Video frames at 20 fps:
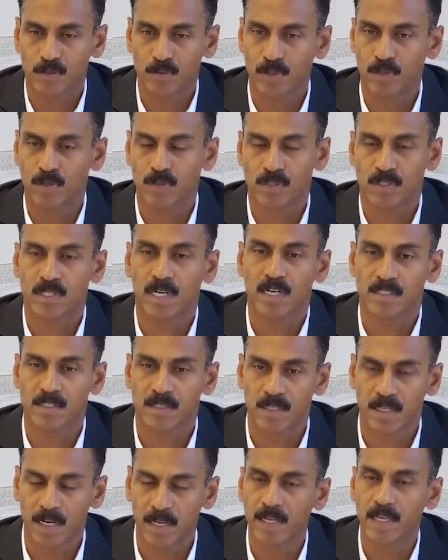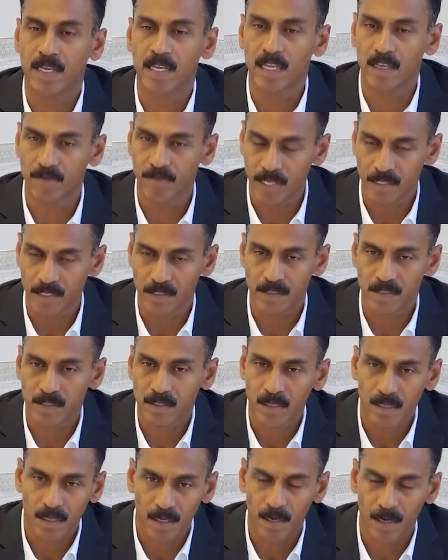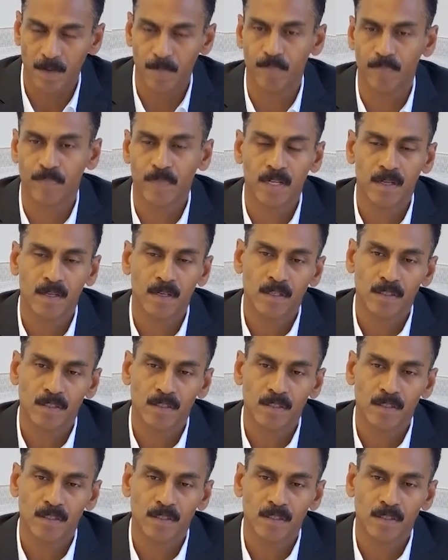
to start selling EVs.